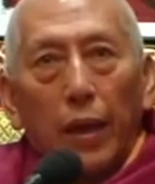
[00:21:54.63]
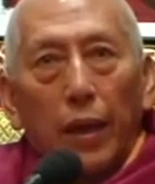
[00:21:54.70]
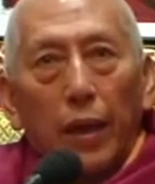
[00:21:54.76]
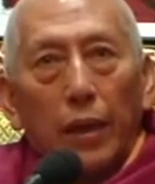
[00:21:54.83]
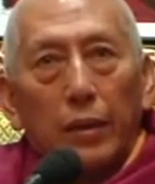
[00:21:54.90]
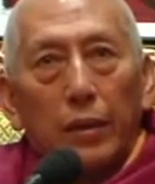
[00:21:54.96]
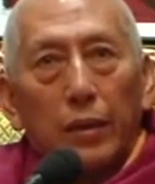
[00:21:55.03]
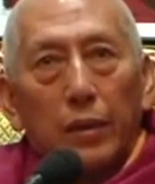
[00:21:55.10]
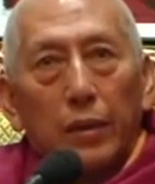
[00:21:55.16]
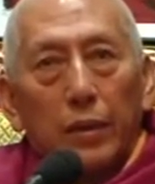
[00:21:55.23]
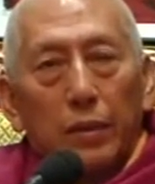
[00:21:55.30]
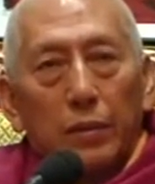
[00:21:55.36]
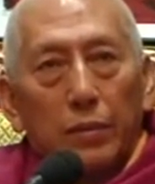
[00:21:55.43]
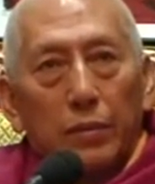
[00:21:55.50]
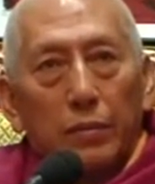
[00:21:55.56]
and
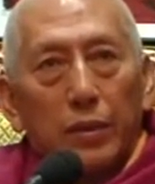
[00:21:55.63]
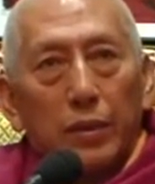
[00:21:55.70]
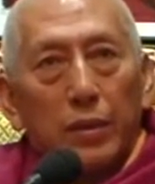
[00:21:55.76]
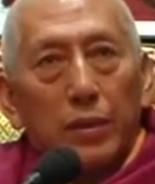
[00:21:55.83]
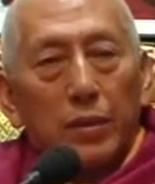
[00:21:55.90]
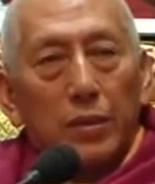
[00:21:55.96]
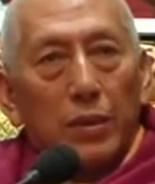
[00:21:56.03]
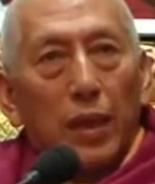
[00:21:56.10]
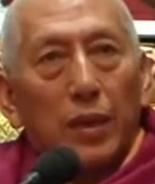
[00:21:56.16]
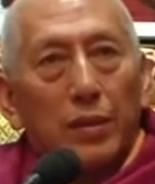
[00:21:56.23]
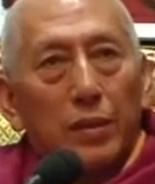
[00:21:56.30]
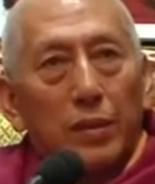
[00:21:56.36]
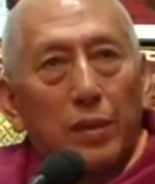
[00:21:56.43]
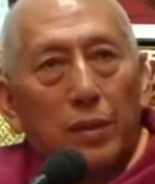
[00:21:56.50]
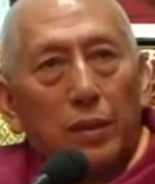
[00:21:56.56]
with
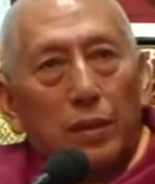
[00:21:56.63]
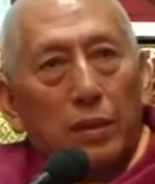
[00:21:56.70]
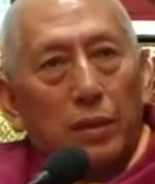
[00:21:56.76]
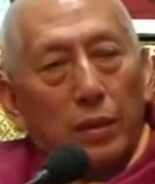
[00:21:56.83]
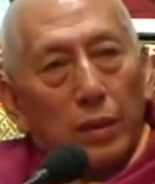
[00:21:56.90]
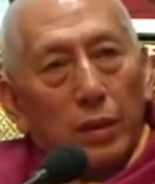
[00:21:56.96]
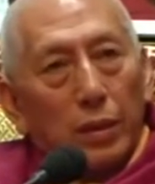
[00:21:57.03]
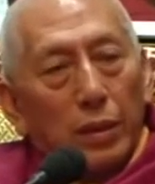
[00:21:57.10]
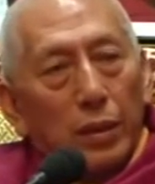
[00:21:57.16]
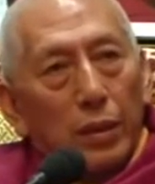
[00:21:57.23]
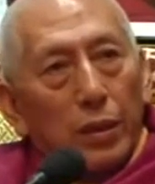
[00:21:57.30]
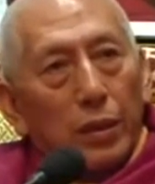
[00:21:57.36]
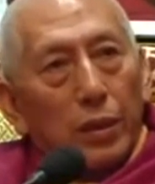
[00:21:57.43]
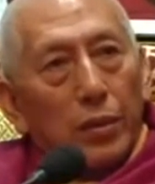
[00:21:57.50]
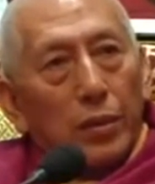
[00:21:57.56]
anxiety,
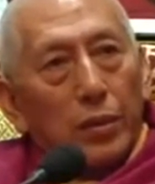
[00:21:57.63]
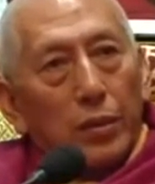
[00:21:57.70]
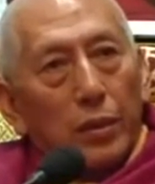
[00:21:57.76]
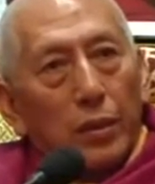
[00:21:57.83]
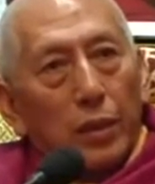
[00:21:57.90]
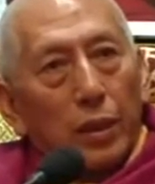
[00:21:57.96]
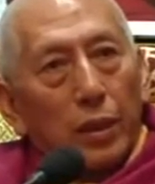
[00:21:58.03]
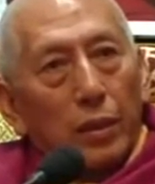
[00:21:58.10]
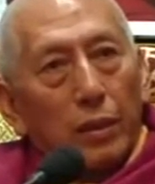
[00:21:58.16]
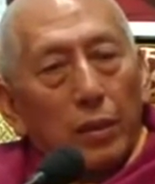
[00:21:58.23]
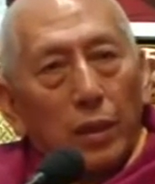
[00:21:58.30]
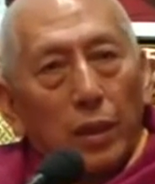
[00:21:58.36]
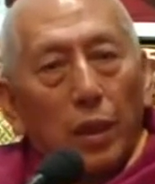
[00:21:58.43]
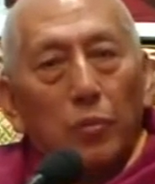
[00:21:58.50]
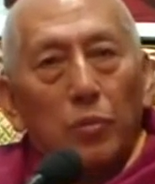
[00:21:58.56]
she
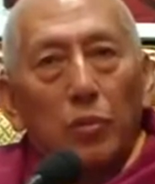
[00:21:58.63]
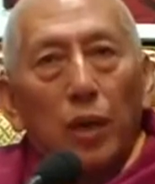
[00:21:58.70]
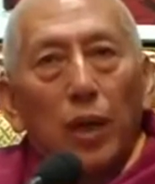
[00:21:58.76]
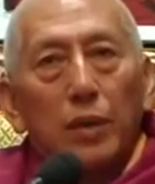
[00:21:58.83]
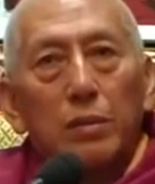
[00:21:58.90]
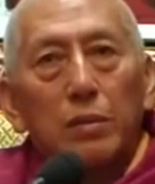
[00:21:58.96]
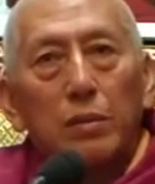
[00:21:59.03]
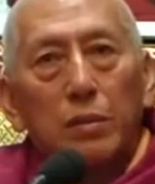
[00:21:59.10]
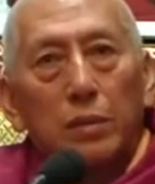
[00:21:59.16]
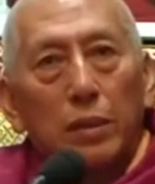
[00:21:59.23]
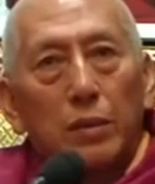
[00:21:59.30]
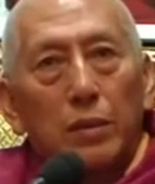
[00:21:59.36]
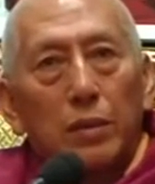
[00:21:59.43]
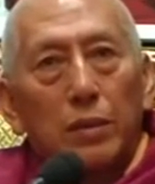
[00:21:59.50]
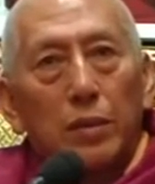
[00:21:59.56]
come to us
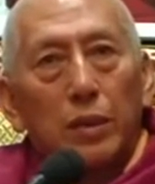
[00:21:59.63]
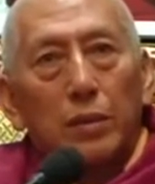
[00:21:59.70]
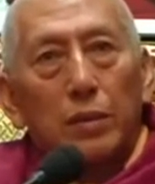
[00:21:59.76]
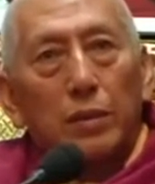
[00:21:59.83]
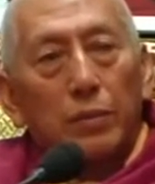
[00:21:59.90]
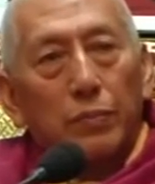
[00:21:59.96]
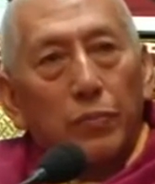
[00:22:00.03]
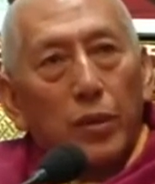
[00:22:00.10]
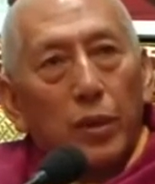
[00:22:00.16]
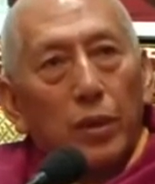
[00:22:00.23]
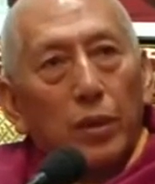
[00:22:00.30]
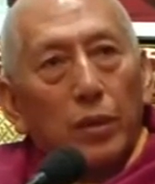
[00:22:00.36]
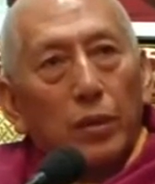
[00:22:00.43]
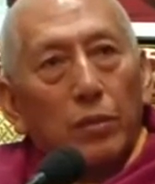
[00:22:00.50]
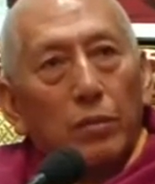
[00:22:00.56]
and discuss.
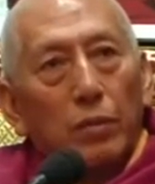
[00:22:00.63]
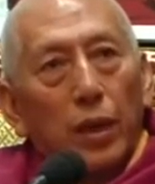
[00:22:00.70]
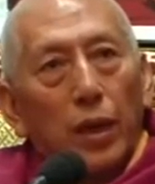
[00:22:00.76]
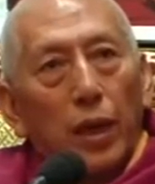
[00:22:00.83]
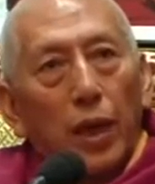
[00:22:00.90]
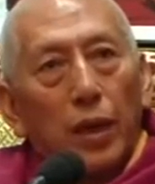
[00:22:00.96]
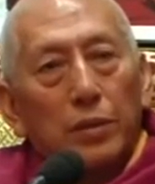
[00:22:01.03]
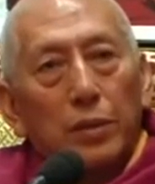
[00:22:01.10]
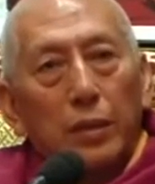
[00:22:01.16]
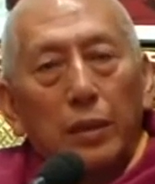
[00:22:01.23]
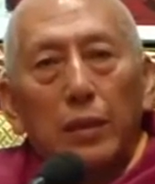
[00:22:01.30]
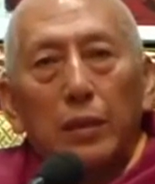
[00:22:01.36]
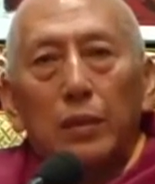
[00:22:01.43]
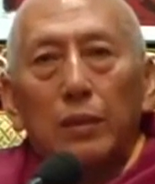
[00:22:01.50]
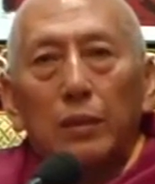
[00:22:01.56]
So I asked
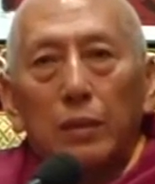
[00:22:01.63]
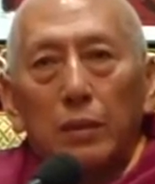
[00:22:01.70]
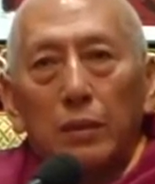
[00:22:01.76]
her,